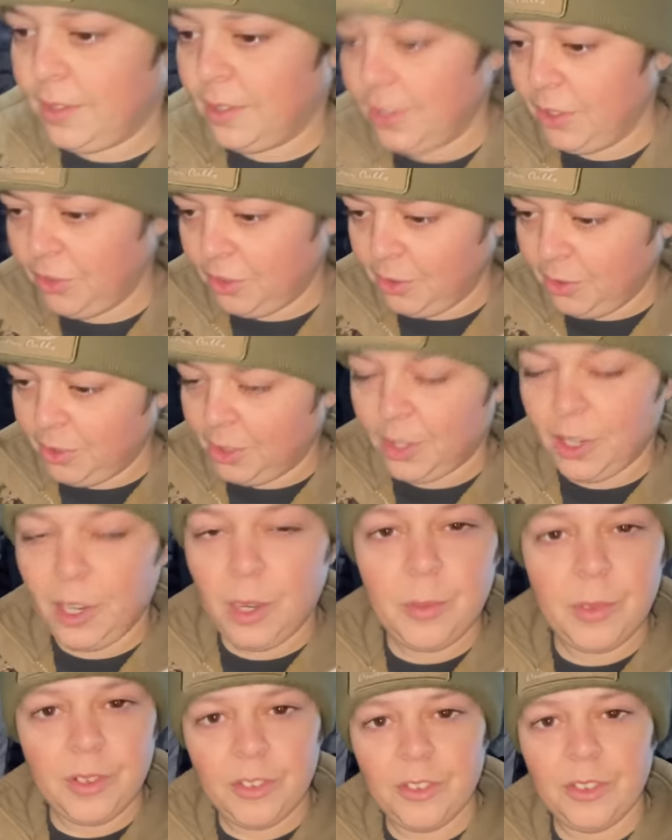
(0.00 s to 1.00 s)
Let us know in the
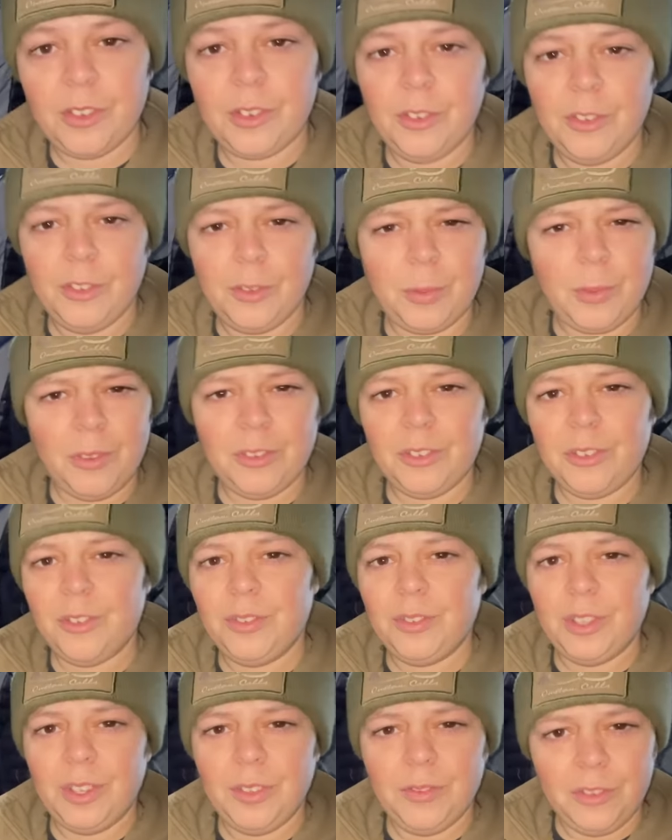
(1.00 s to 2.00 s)
comments. Are you supposed to
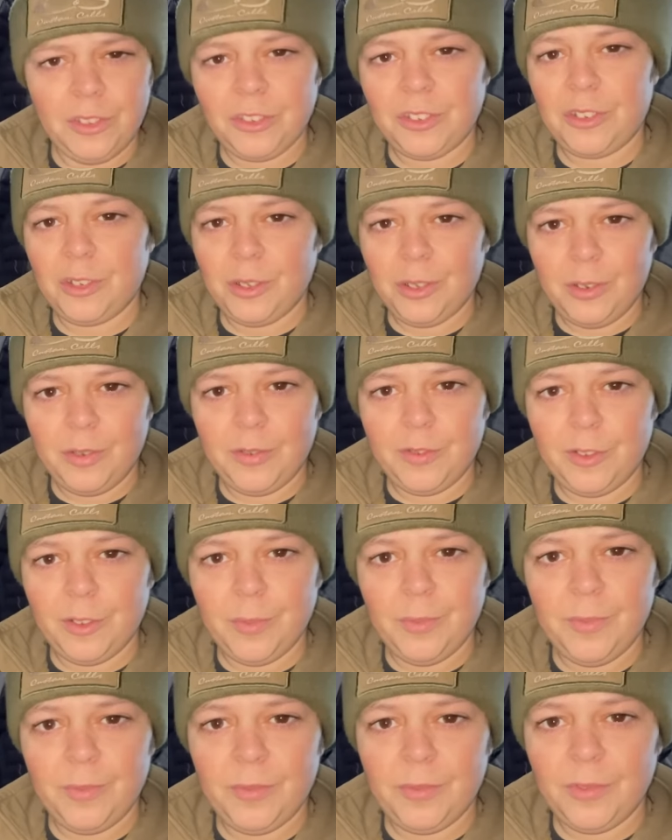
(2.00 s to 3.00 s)
leave the snow
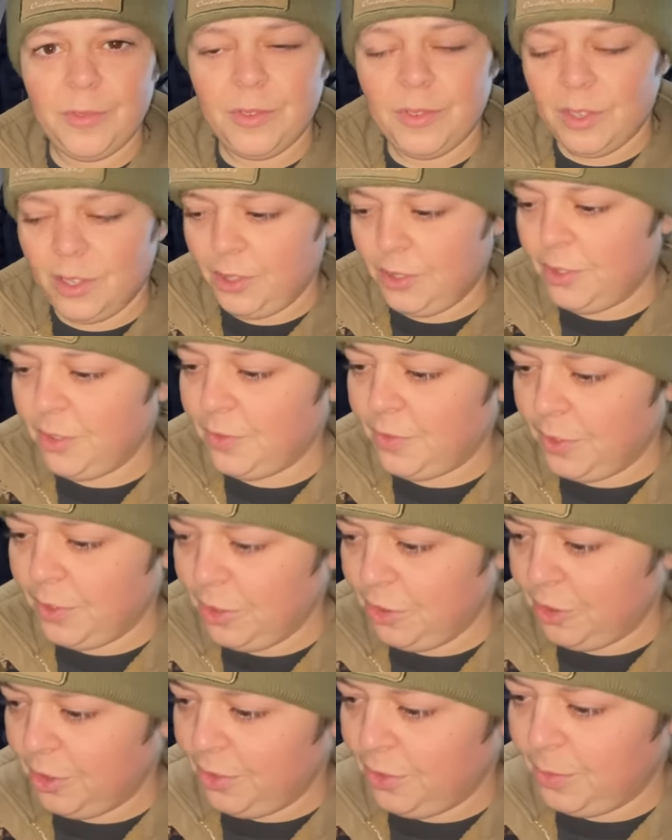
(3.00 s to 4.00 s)
from under the
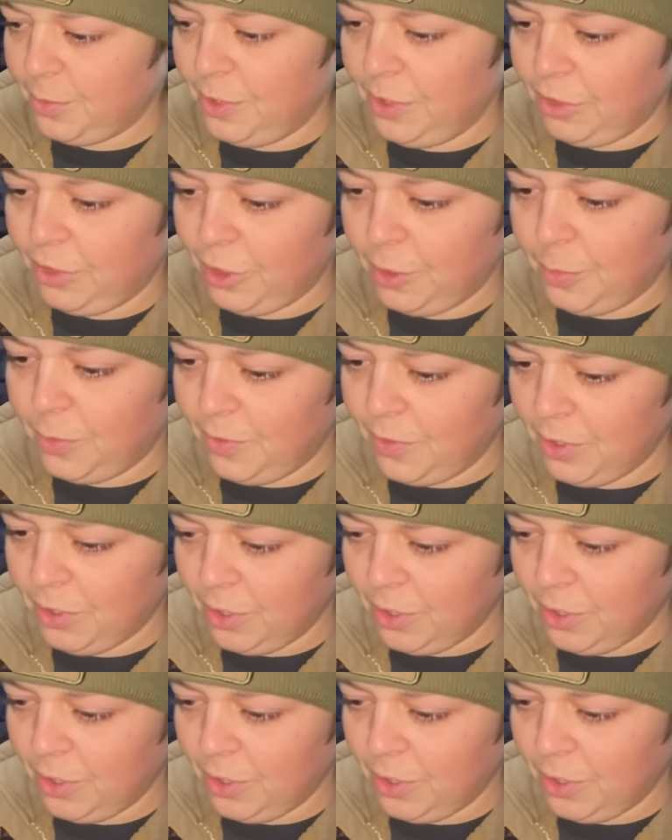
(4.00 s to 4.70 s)
fish house when you set up your fish